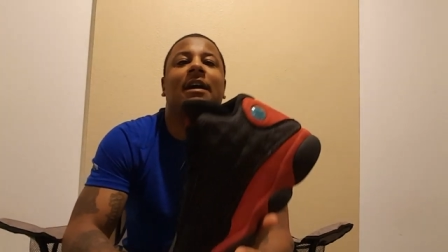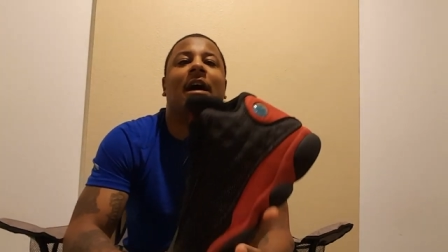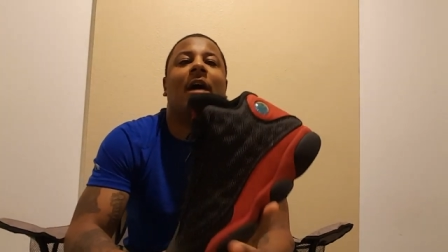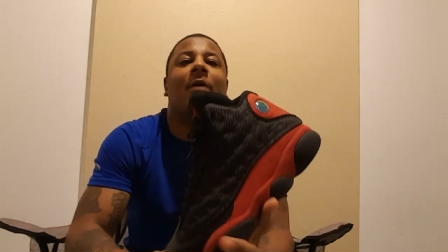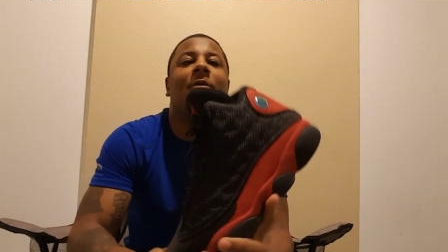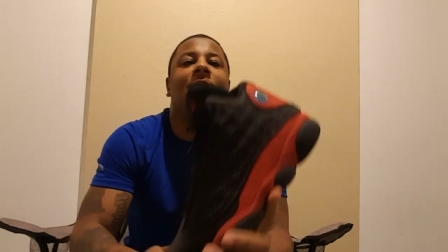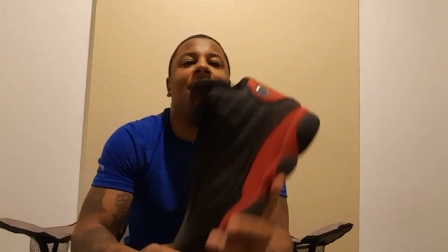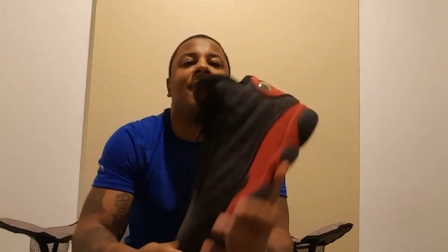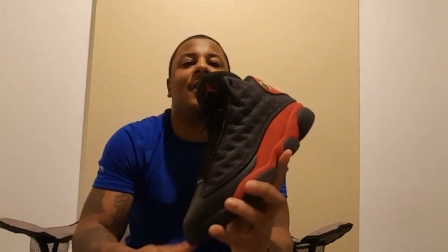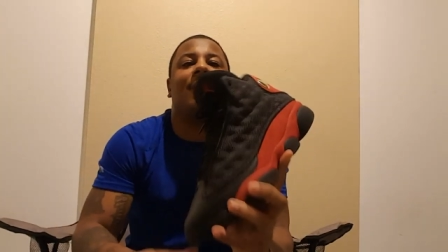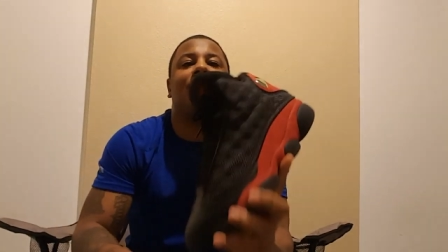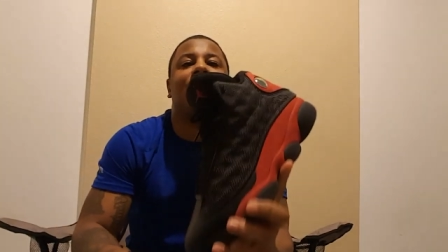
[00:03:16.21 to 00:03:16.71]
I
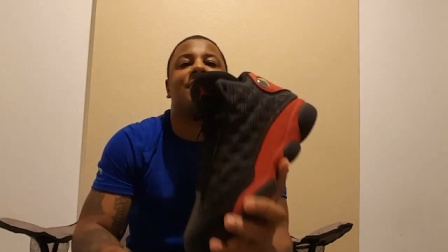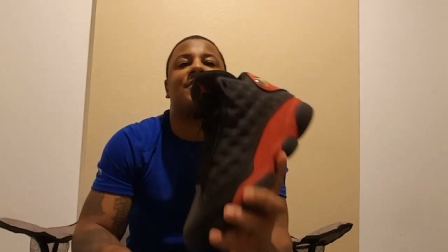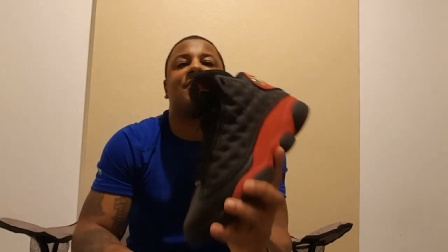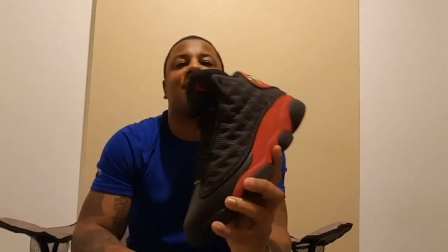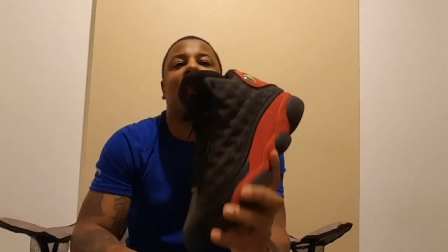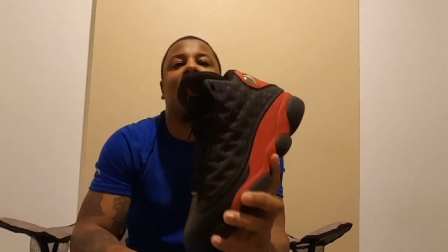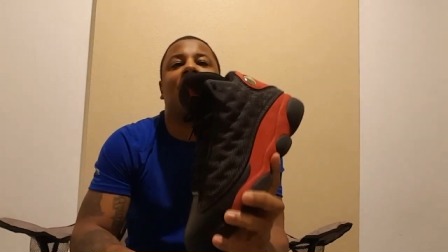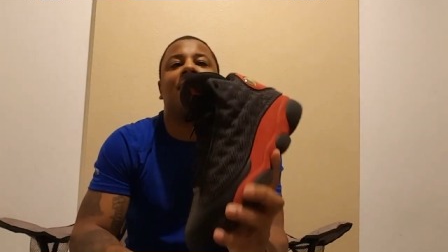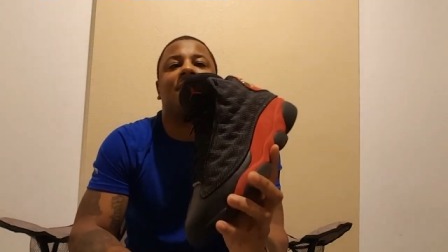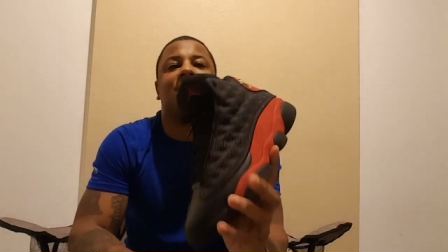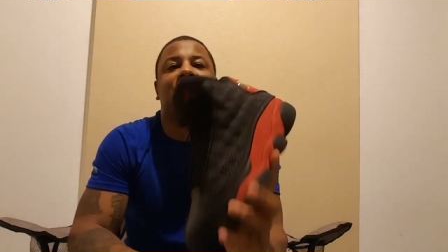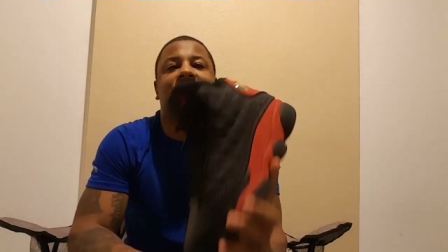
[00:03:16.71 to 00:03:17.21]
would never
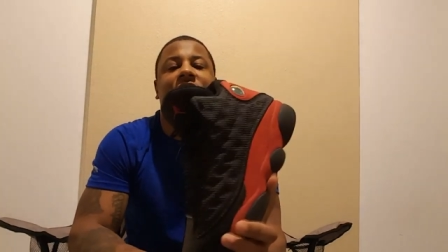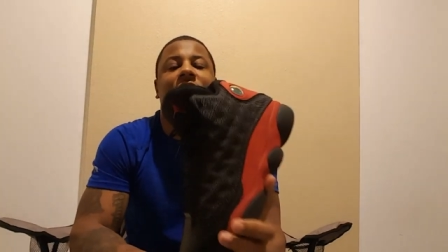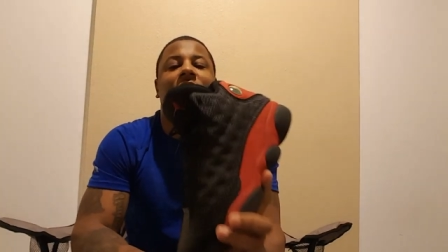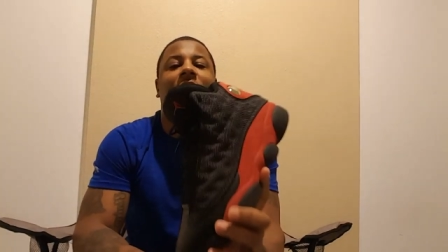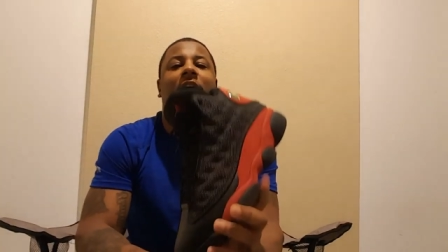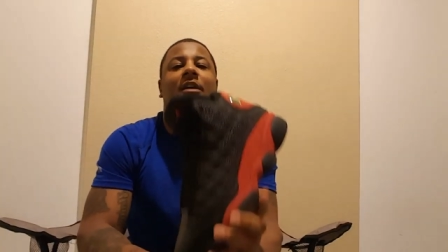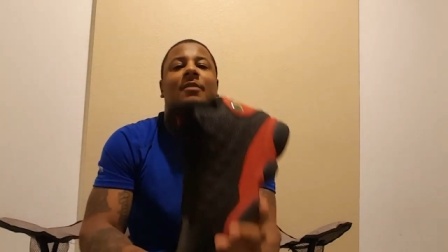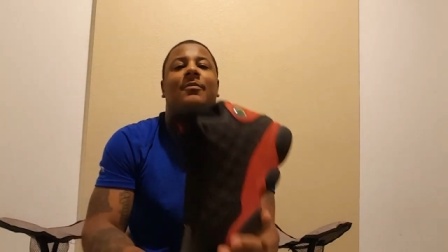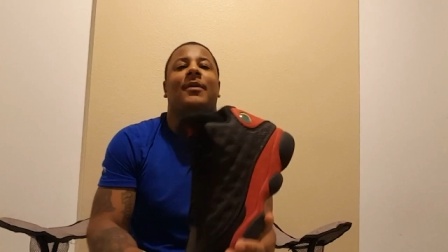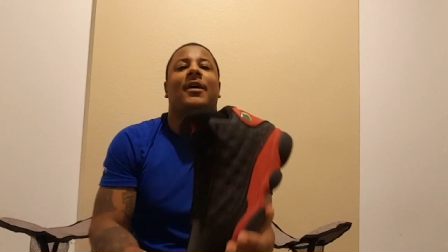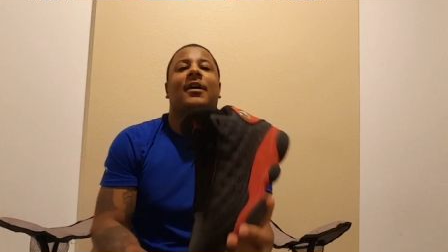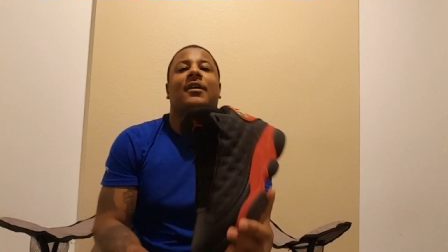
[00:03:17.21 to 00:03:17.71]
sell this shoe
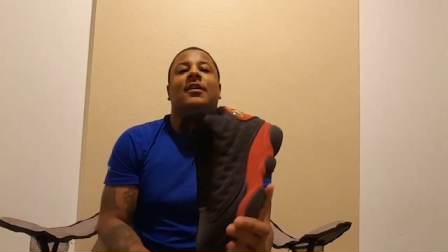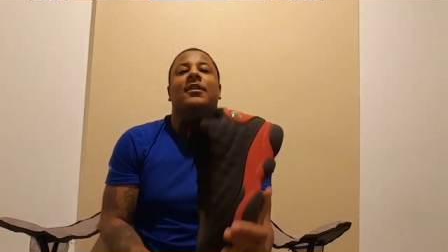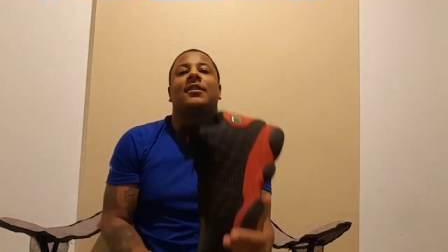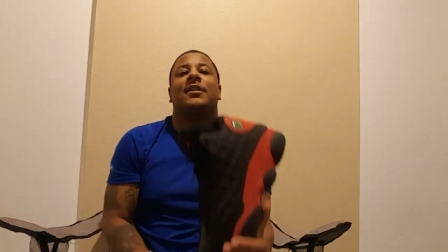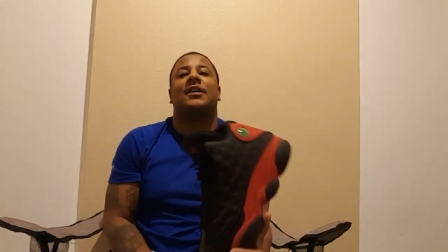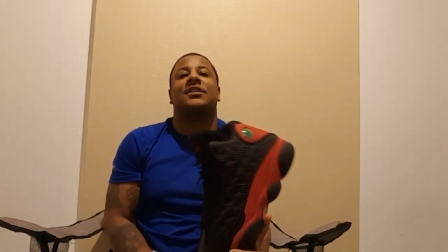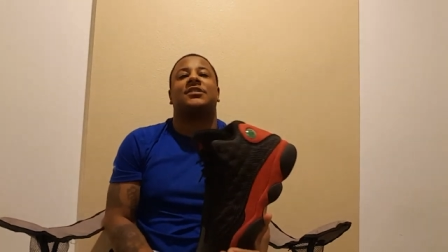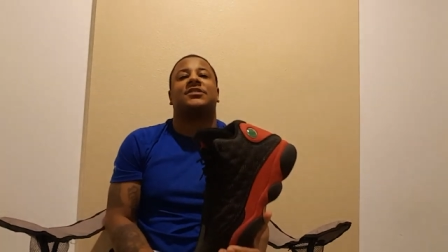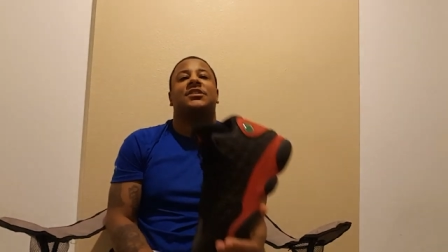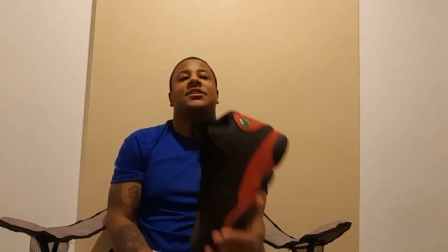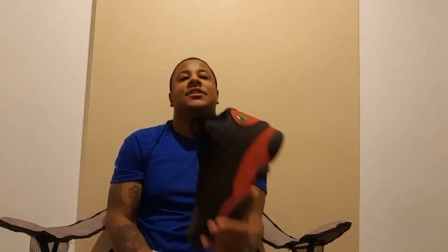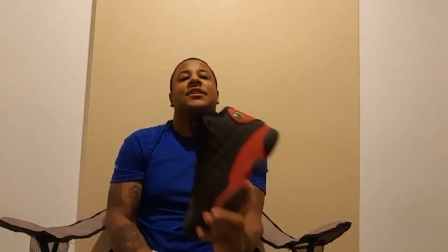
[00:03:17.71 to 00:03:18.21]
out of my
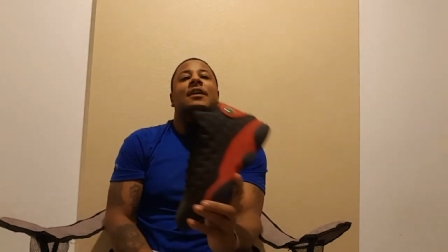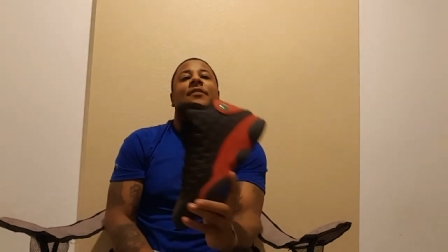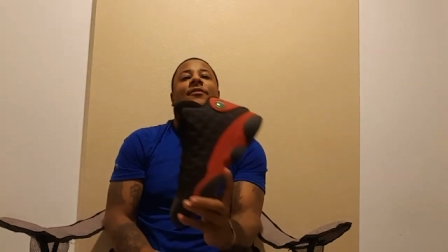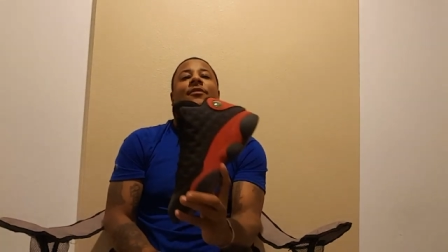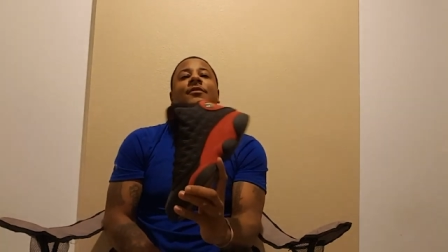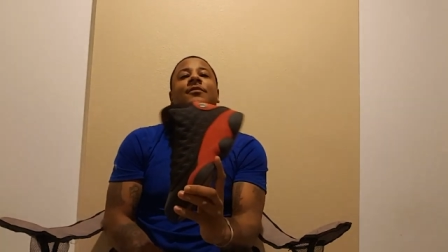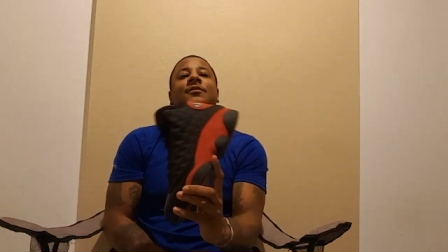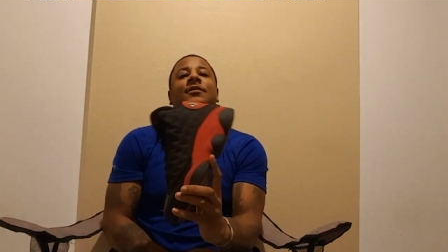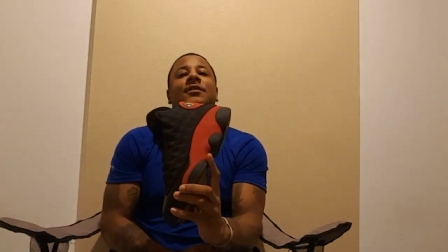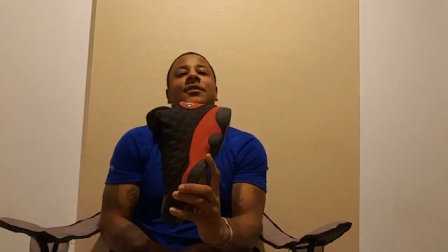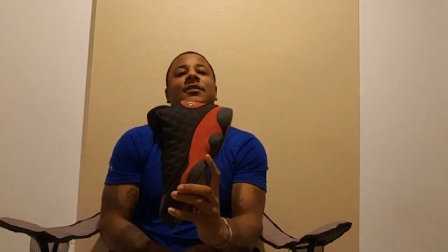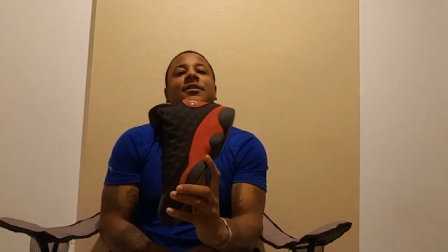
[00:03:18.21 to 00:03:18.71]
collection, never.